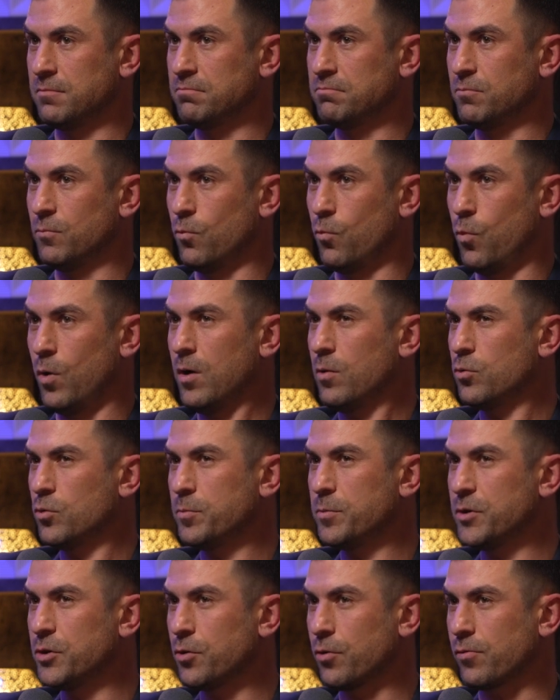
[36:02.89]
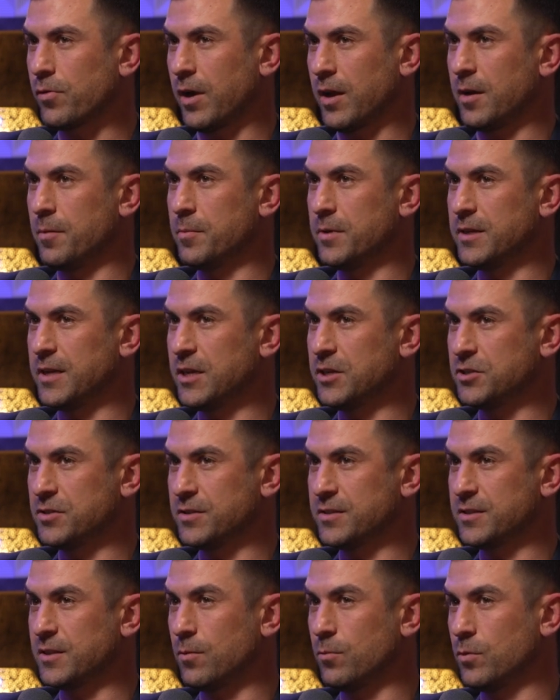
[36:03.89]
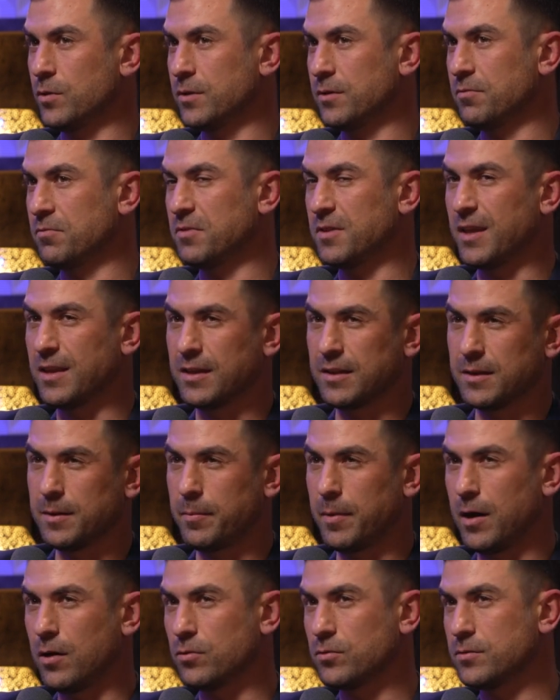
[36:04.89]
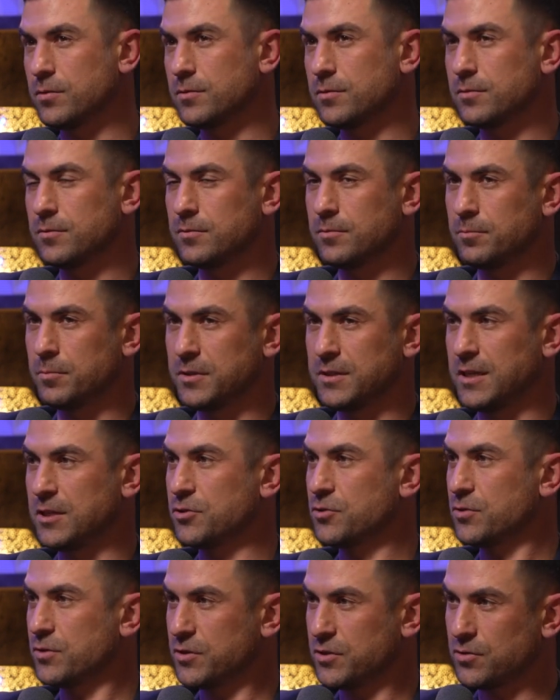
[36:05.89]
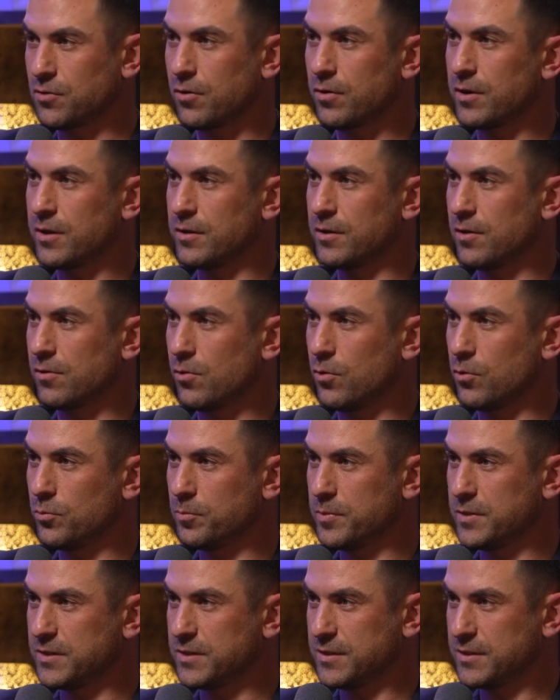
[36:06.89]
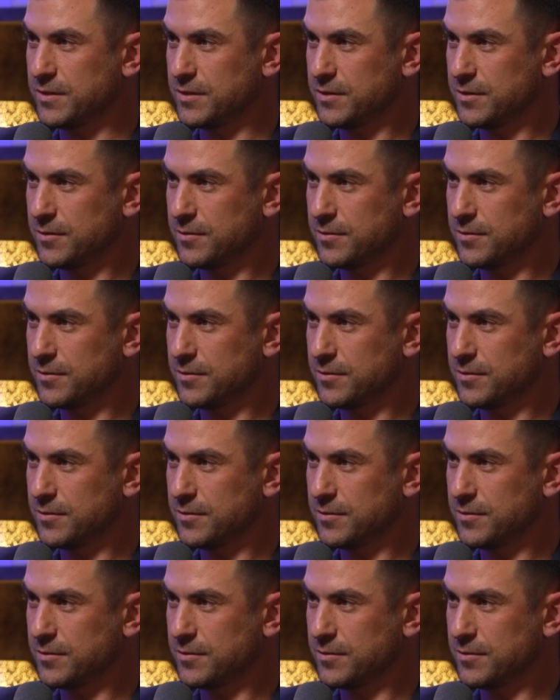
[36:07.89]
what would be your recommendation, someone thinking about potentially starting their own business?